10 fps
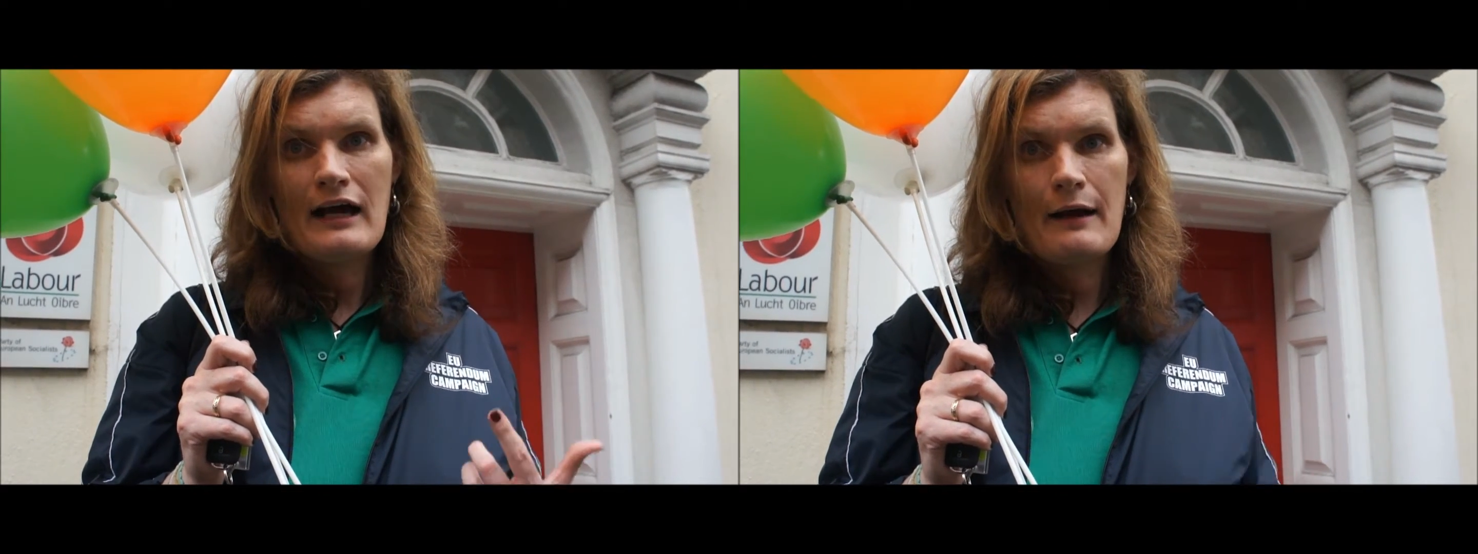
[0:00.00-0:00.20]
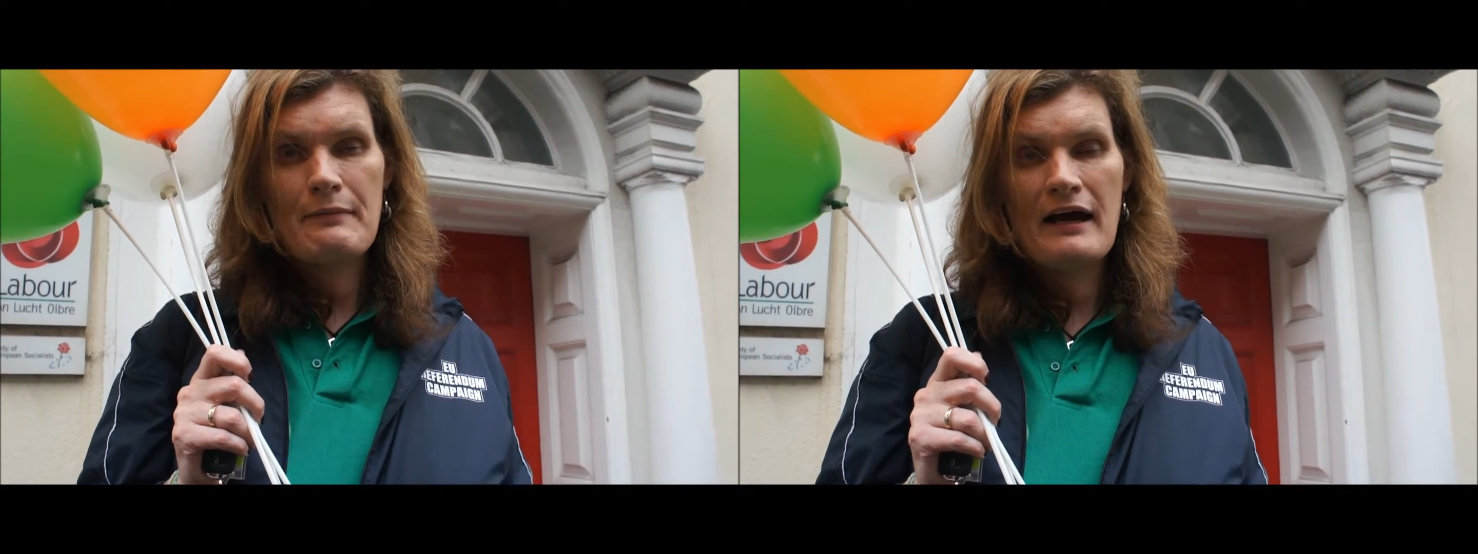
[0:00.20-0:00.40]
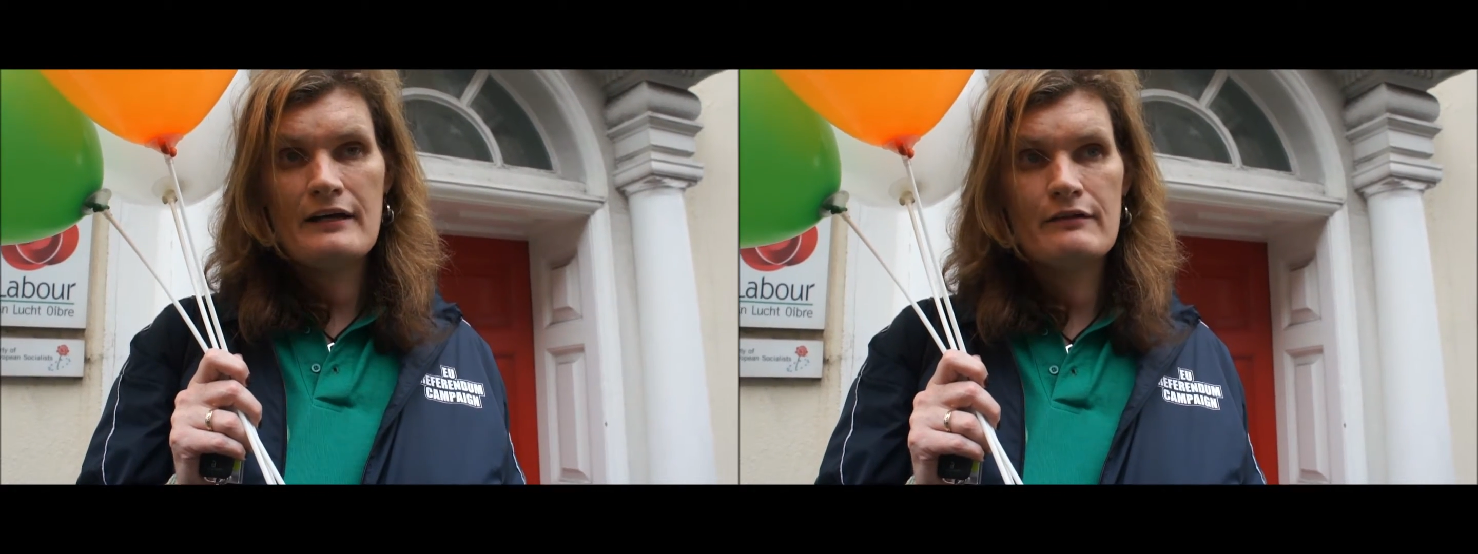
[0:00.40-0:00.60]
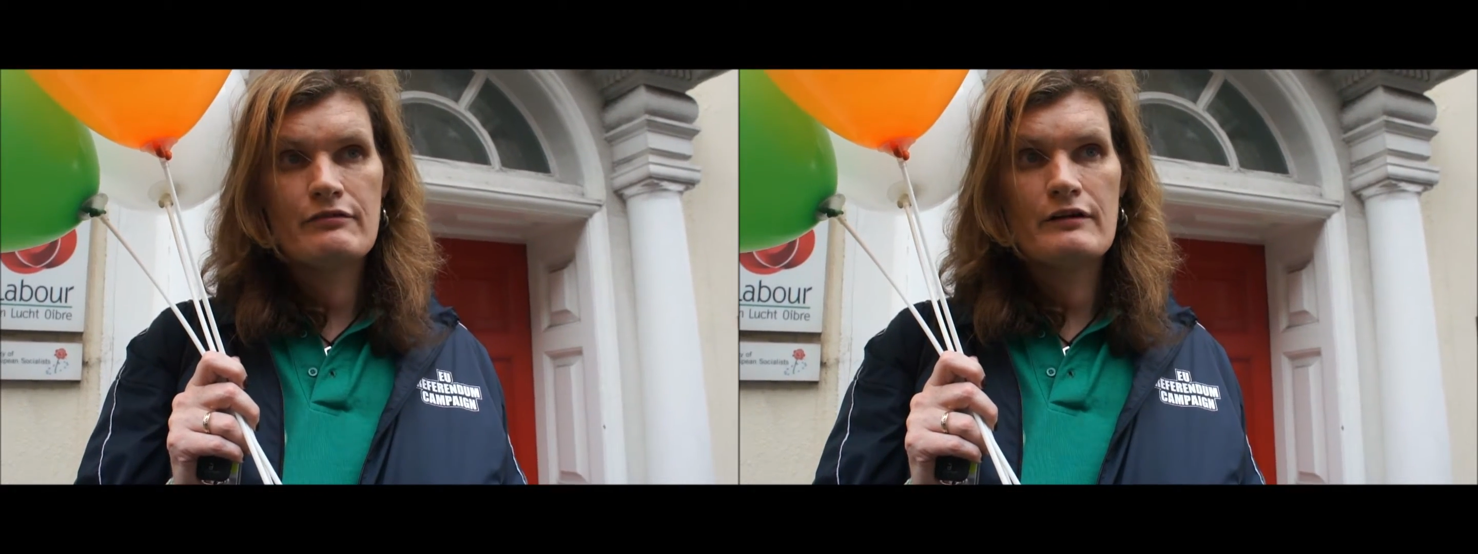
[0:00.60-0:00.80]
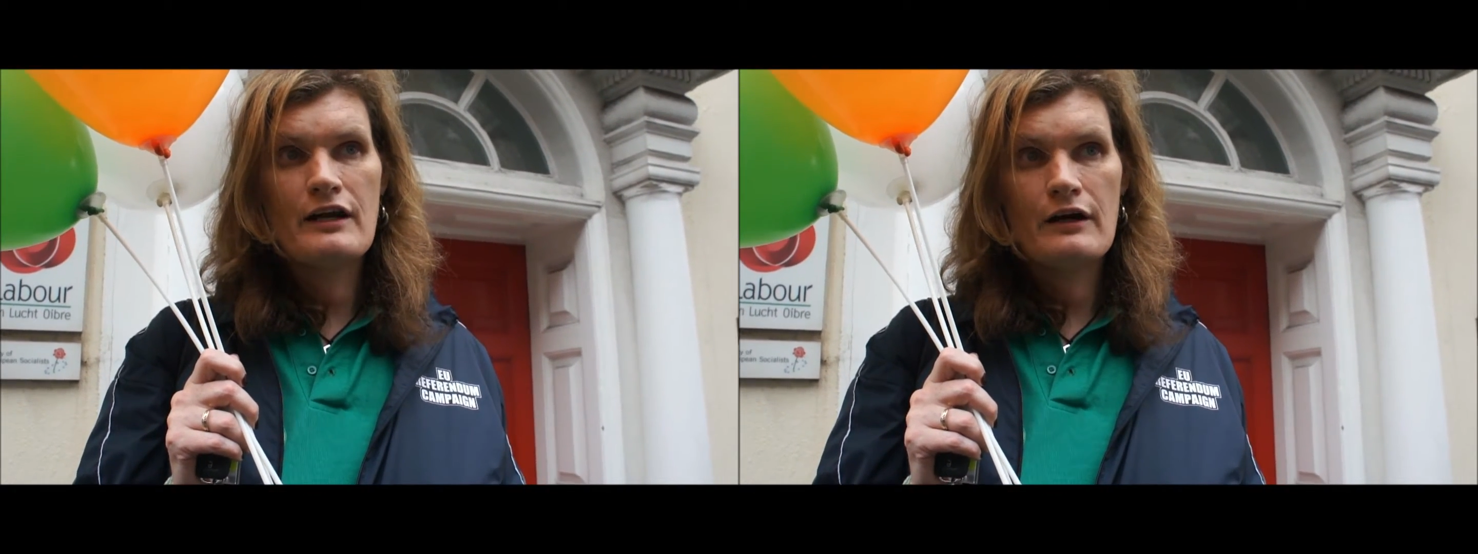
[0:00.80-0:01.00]
campaigning
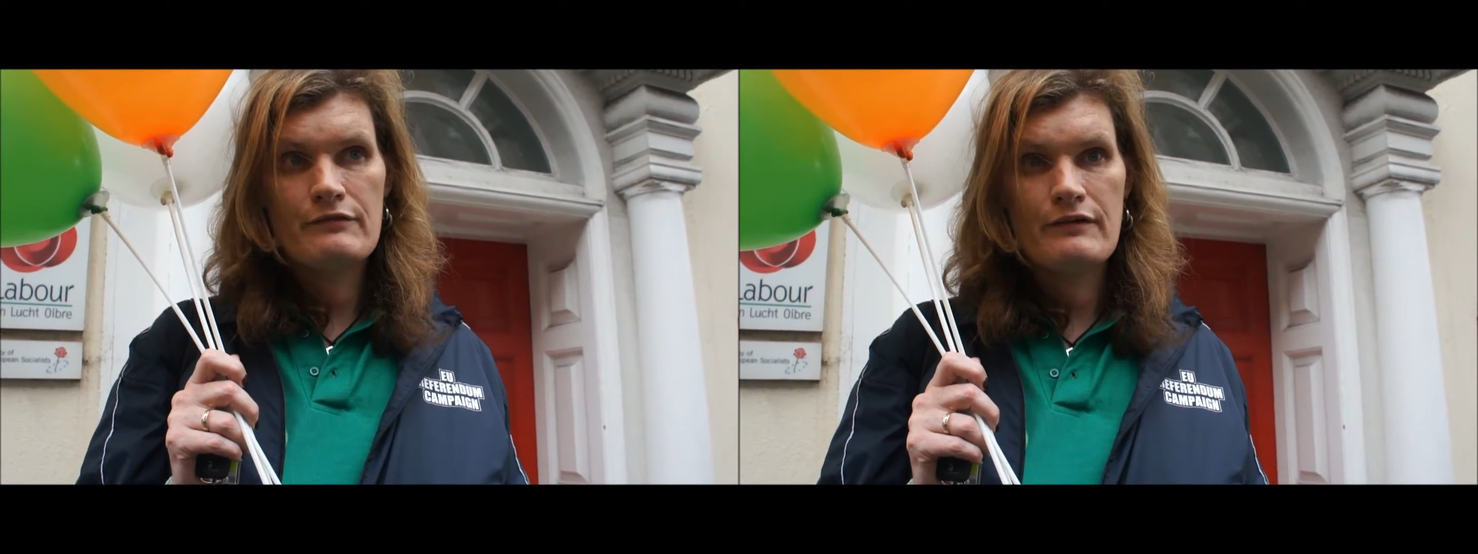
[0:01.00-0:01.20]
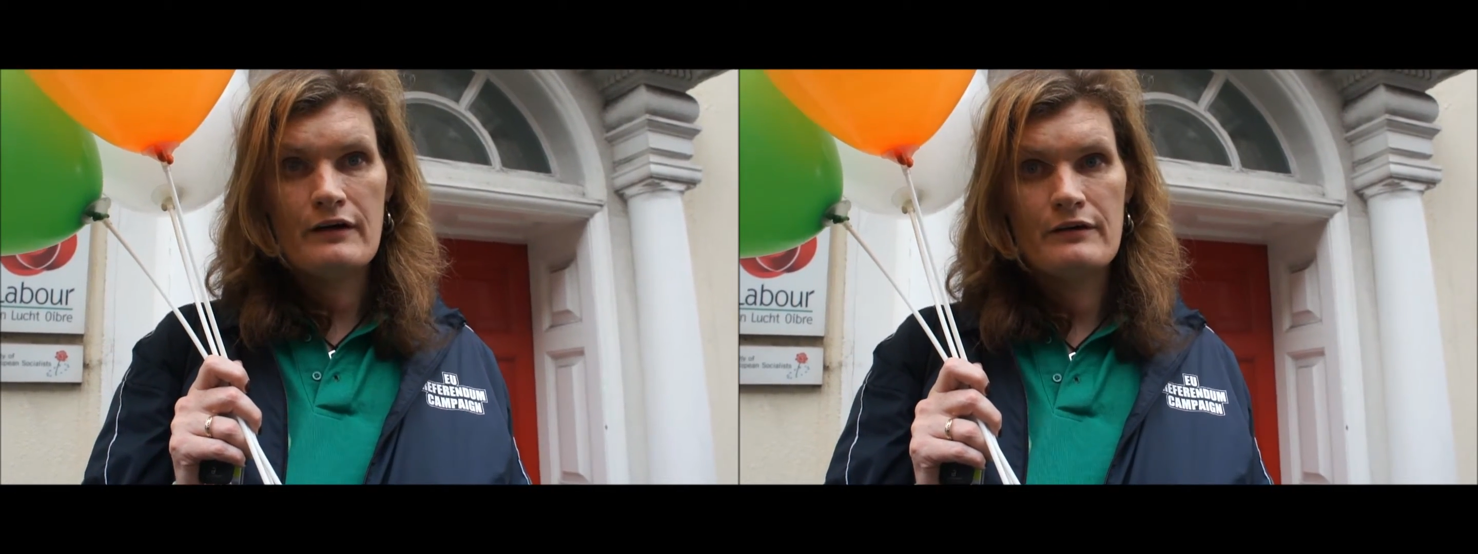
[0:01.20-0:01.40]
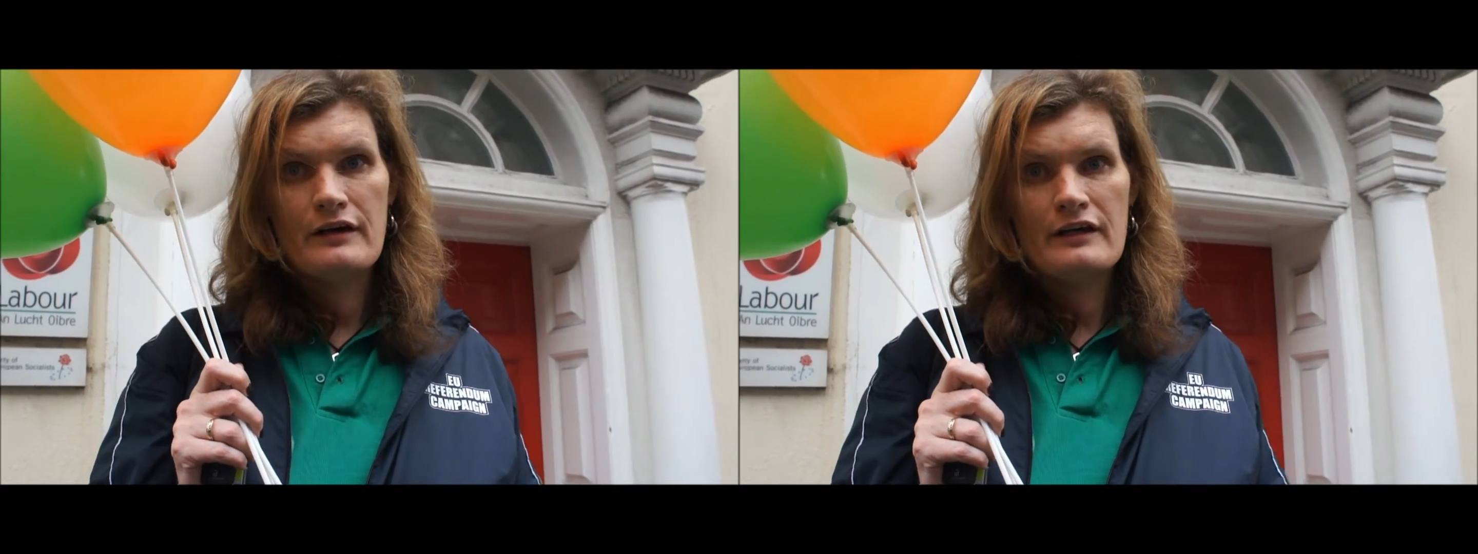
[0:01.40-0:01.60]
for a no vote,